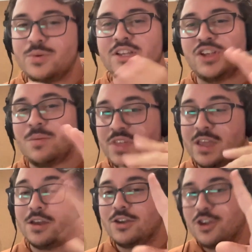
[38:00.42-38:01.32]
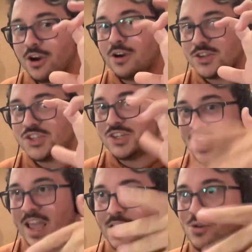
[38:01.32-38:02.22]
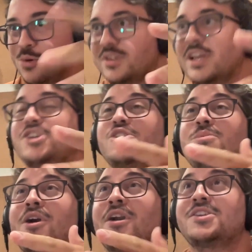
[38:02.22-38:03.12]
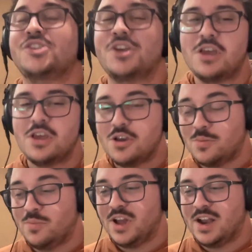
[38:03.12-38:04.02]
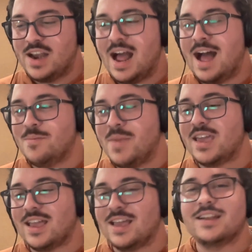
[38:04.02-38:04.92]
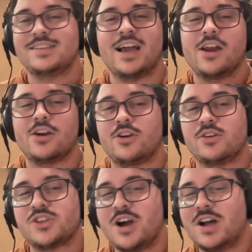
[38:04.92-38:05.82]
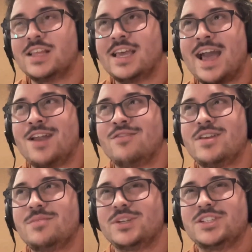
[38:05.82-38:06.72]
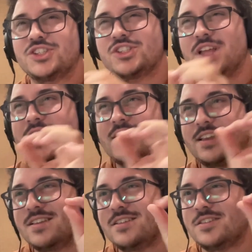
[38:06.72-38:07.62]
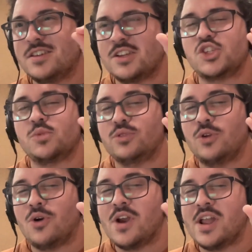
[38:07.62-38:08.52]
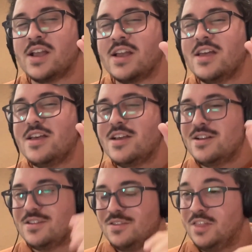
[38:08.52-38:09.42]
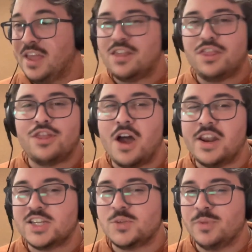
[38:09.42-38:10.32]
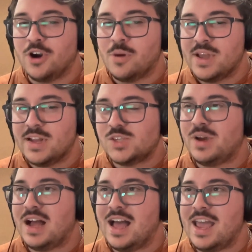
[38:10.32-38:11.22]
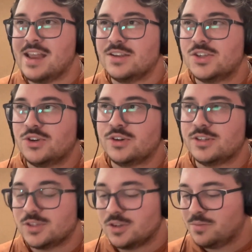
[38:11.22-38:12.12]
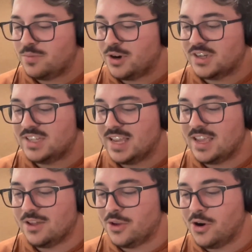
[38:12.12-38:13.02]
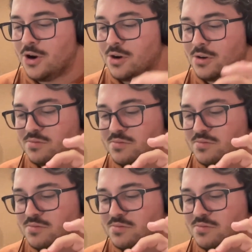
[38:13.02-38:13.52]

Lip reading: something cursed again in quotation marks, but not making an entire cursed conlang out of it, but just like exploring like thought experiments behind certain particular